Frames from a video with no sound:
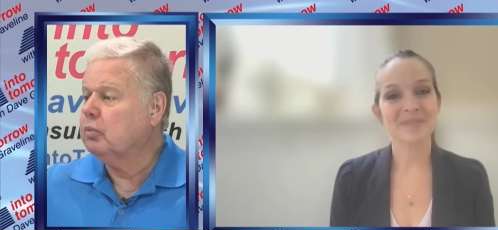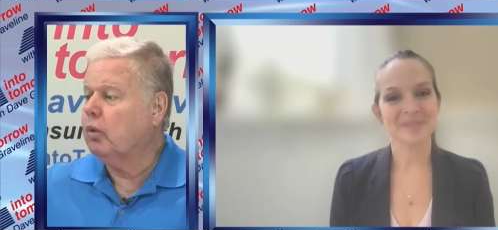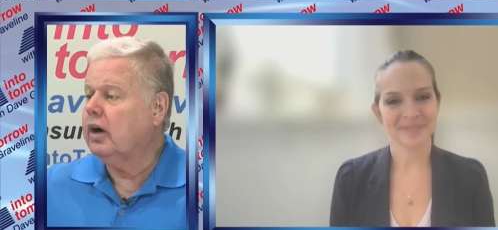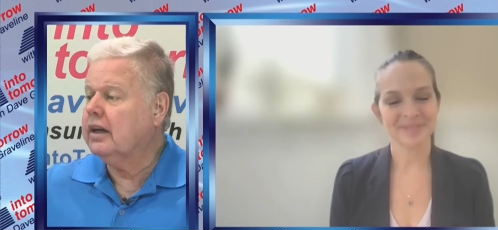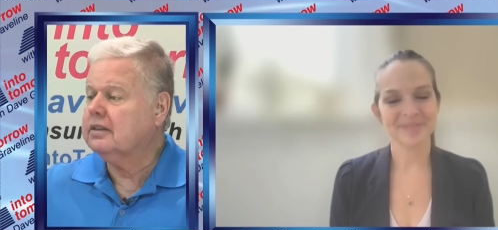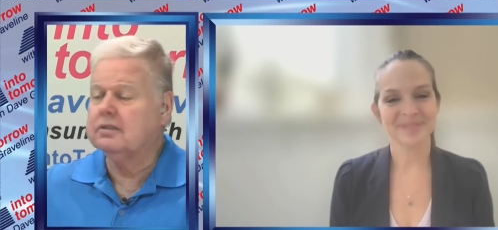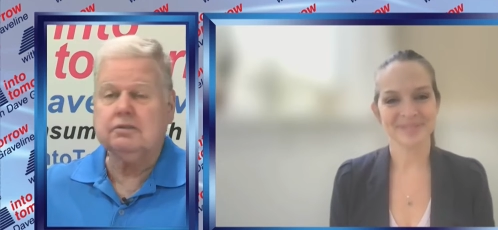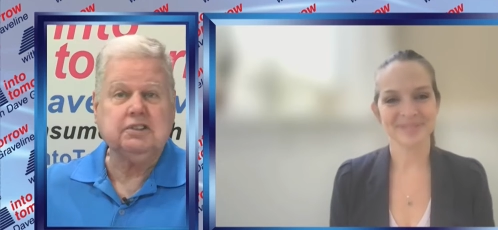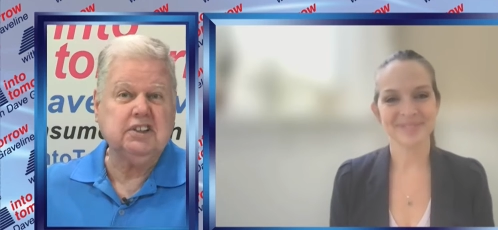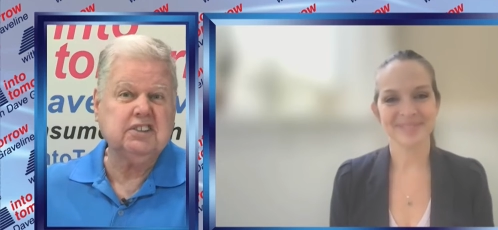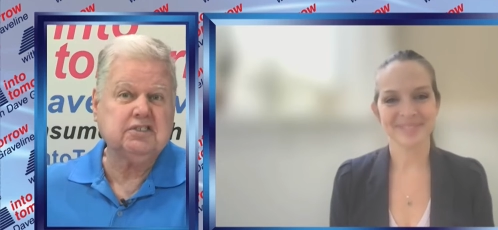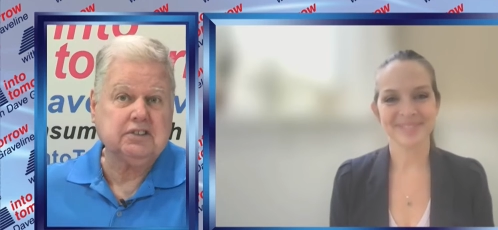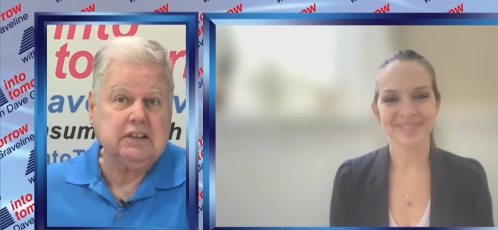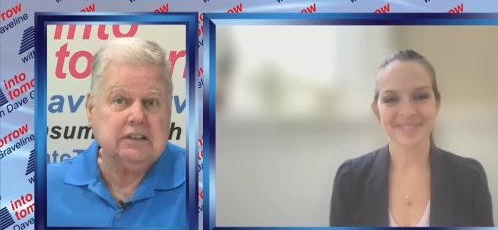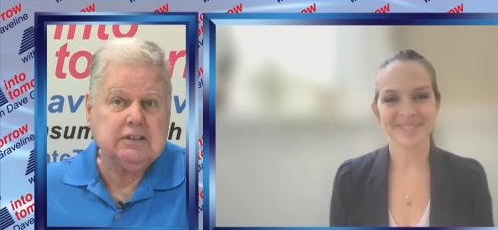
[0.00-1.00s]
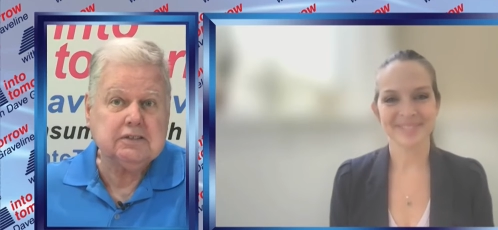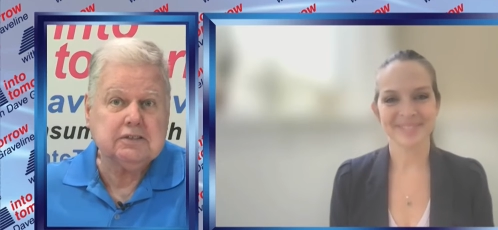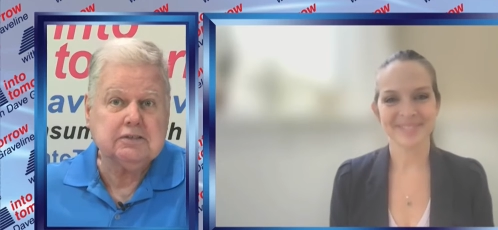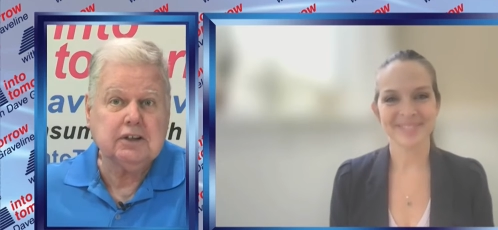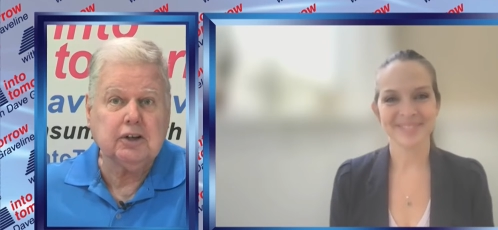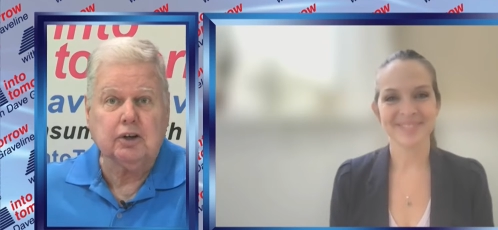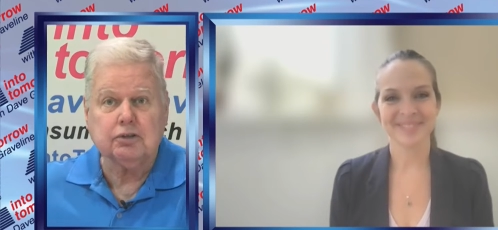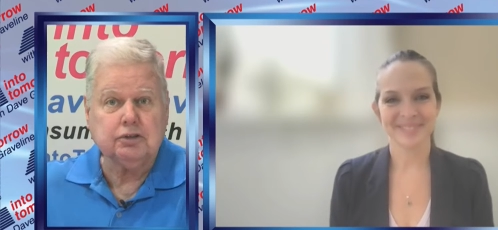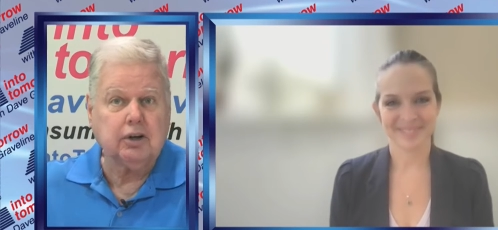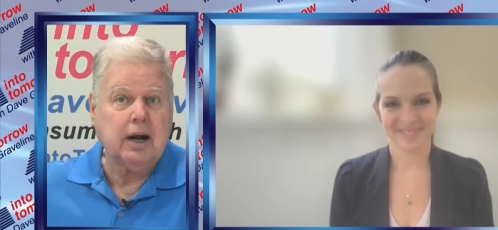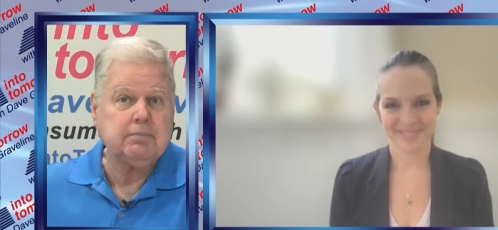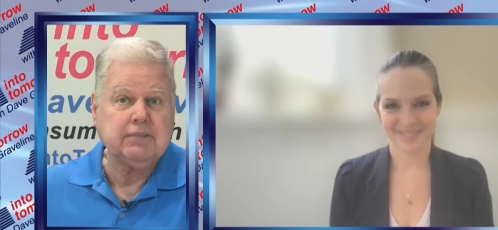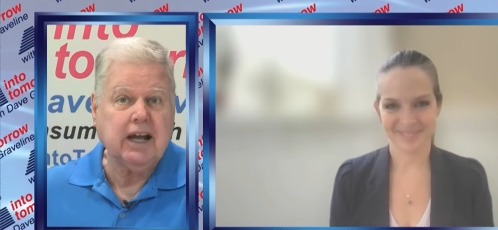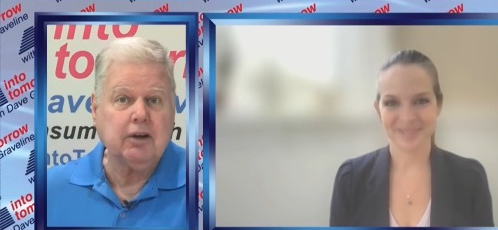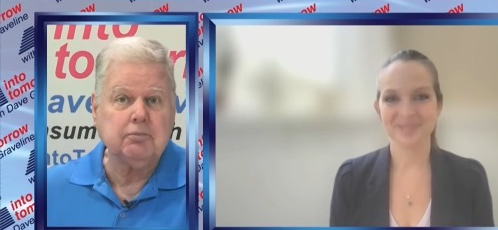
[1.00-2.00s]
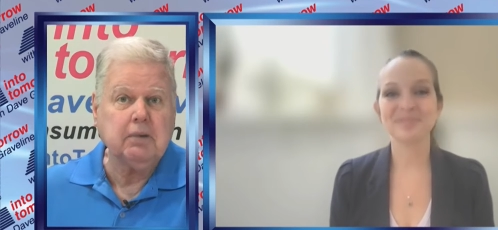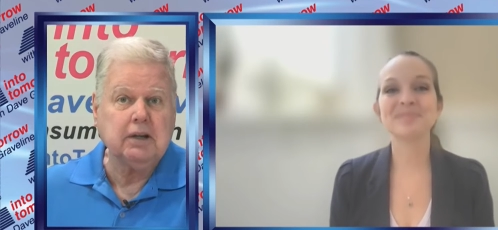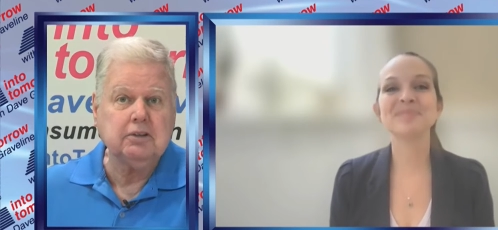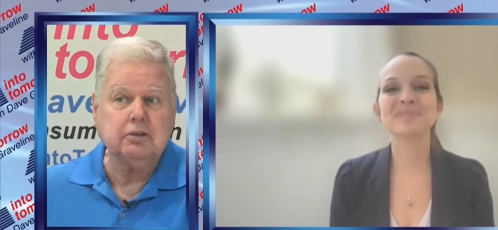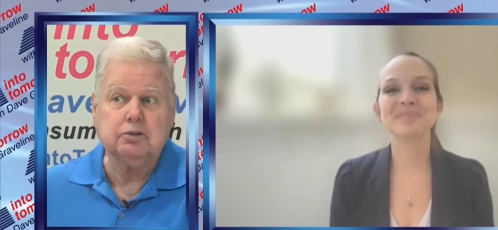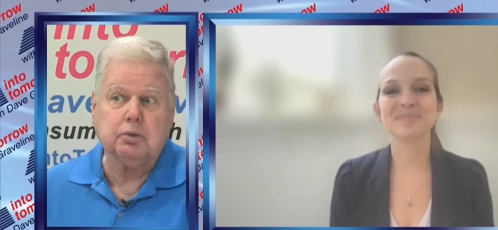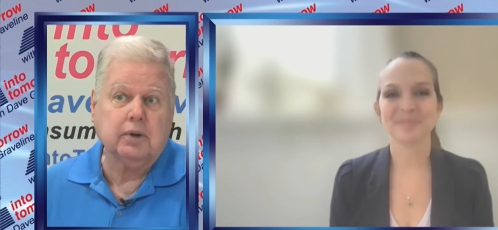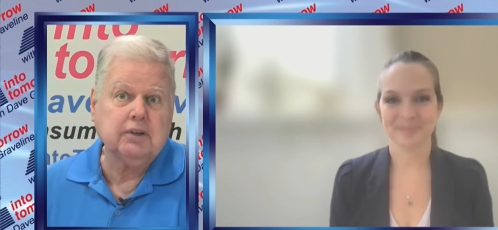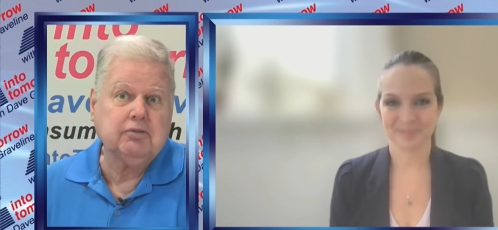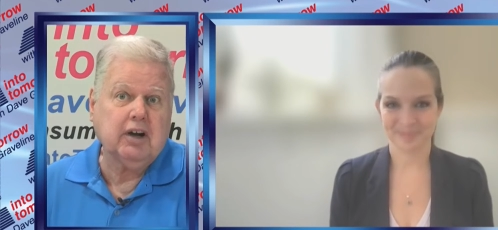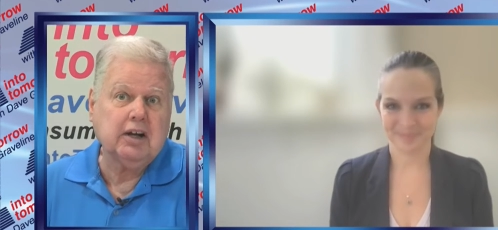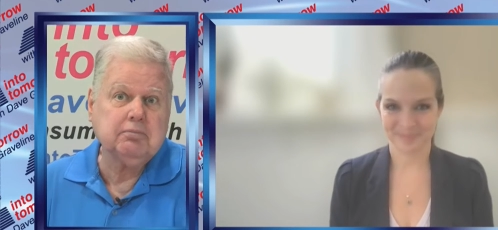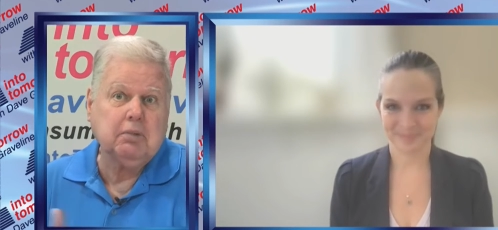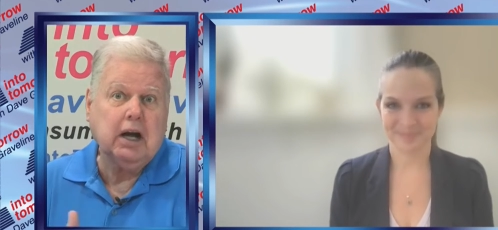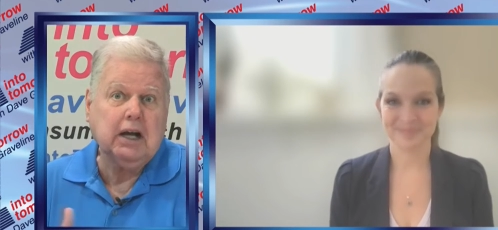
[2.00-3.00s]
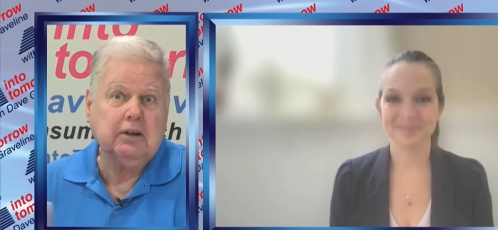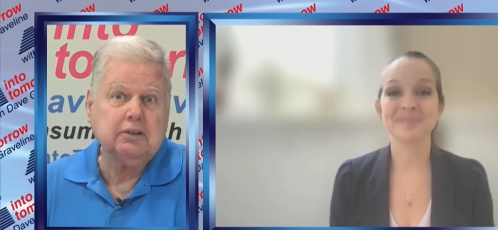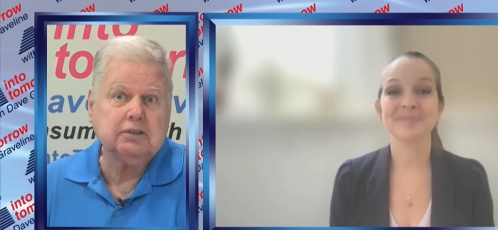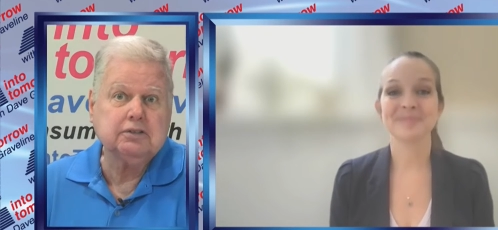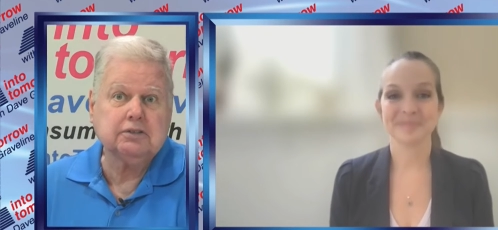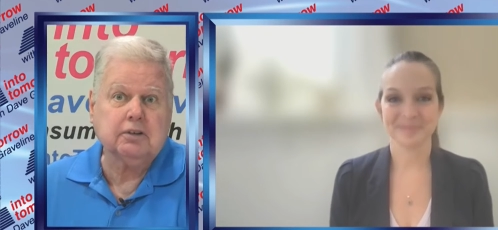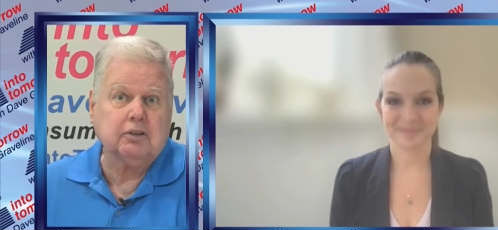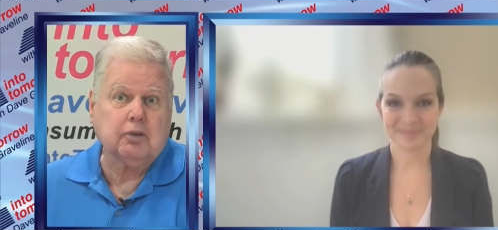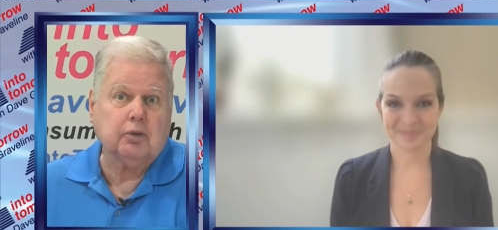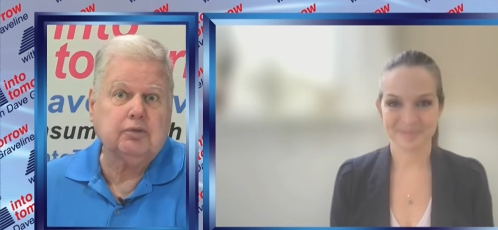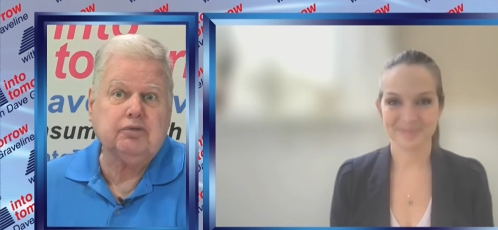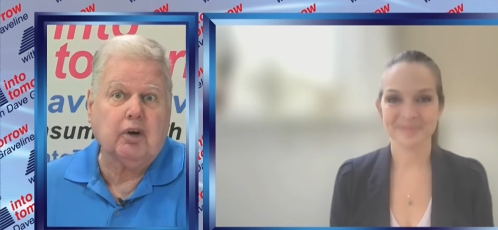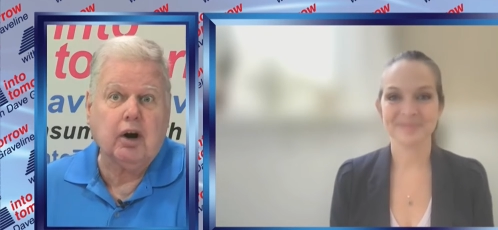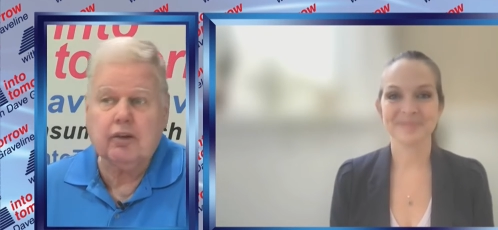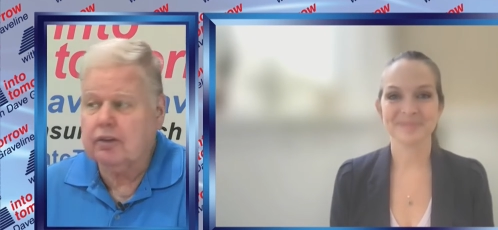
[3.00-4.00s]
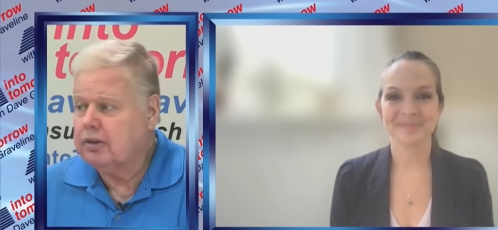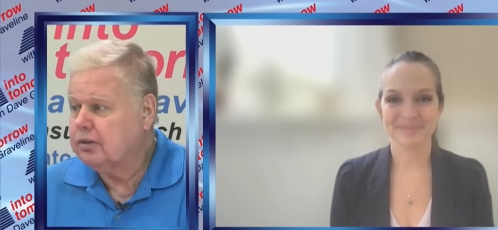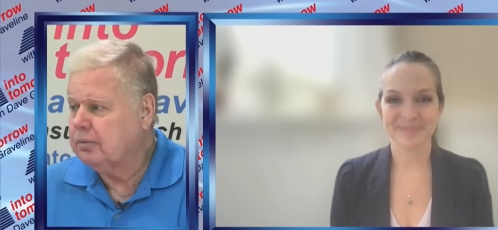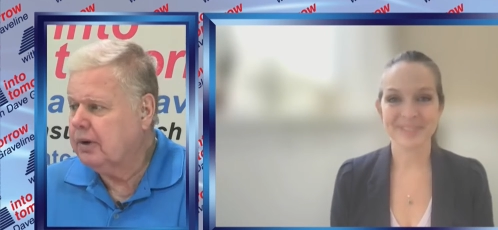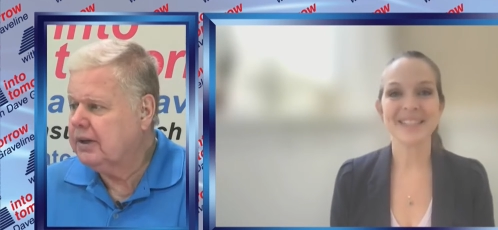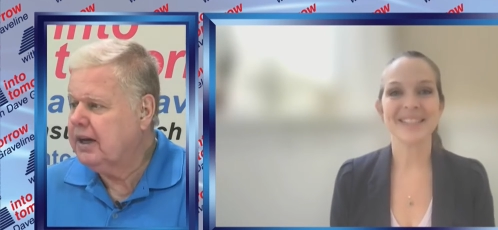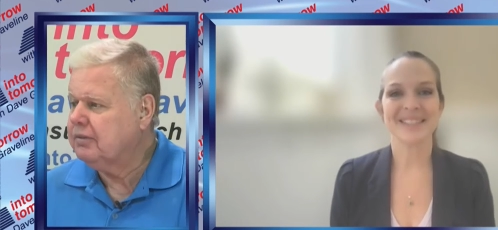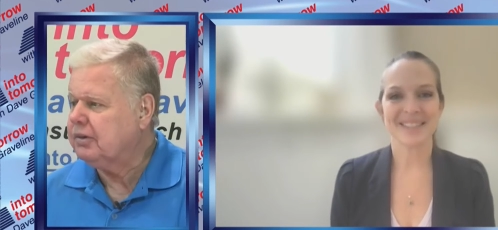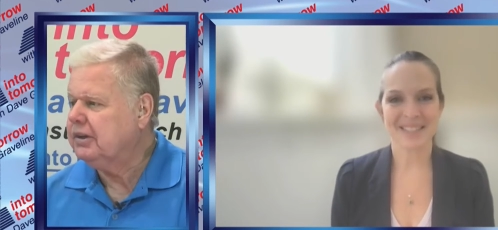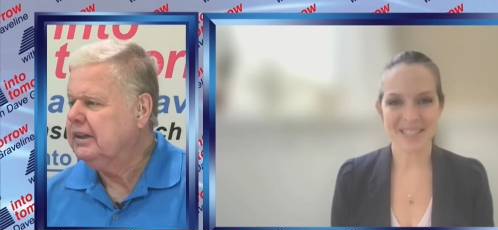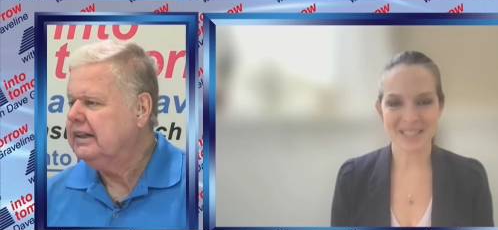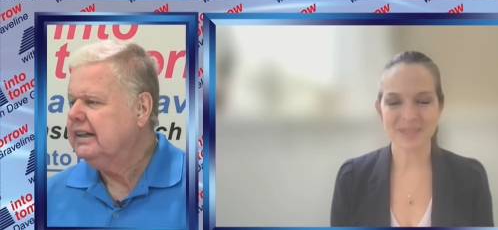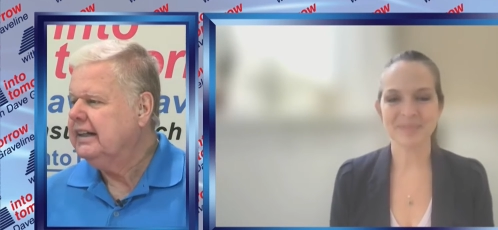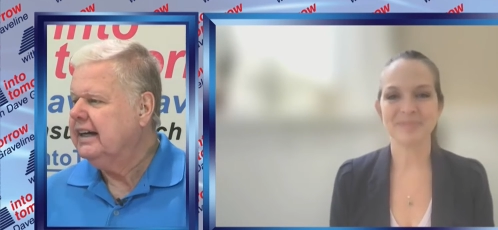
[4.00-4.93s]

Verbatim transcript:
Speaker 1: what distance, you know, drop down menu 25 miles or farther, whatever,